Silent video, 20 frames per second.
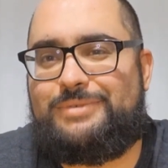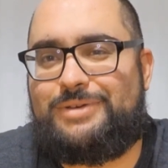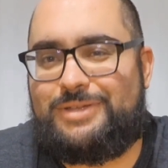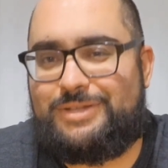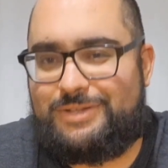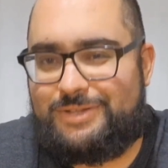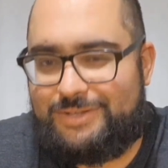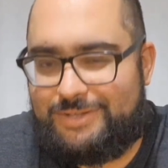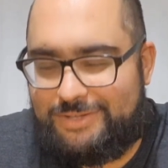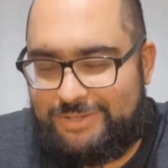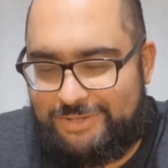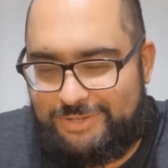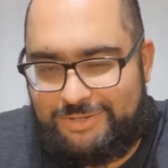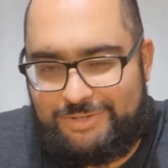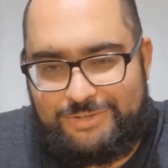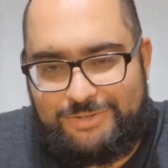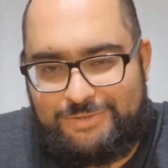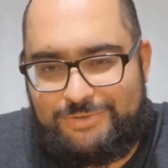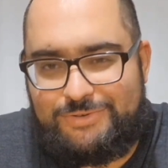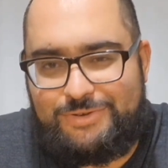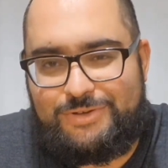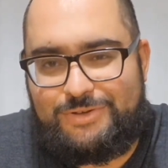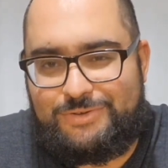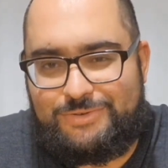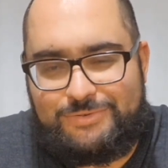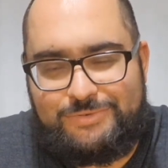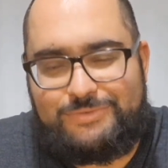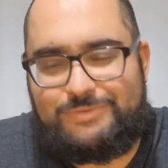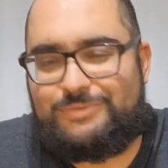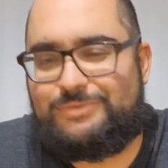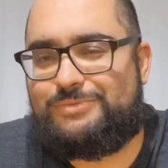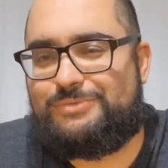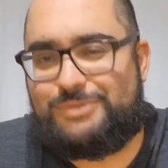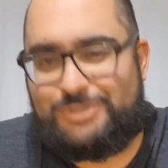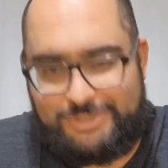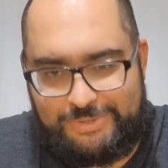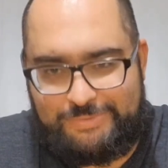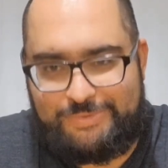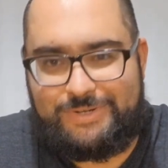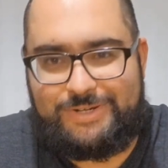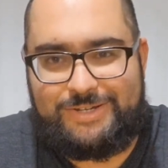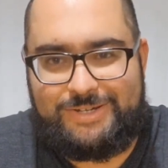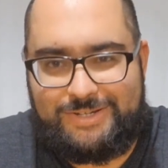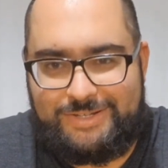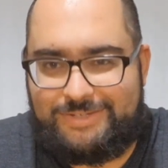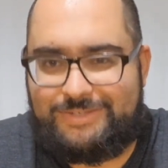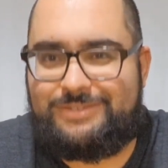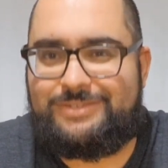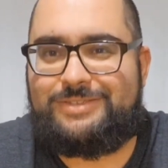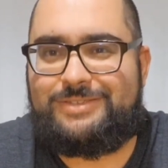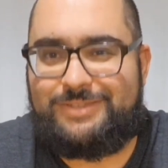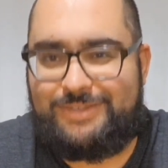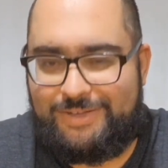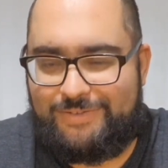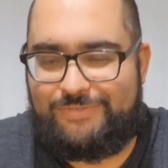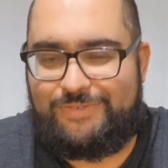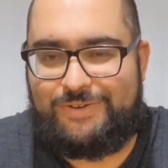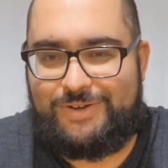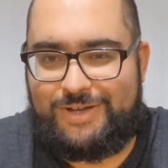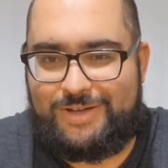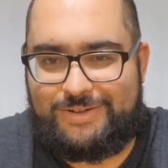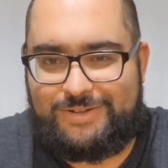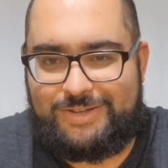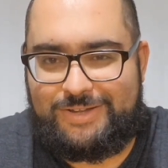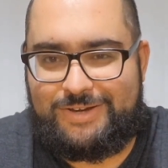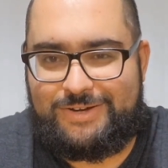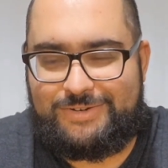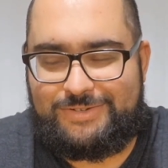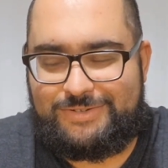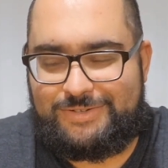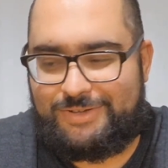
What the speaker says: but you know which one it is if you're out there.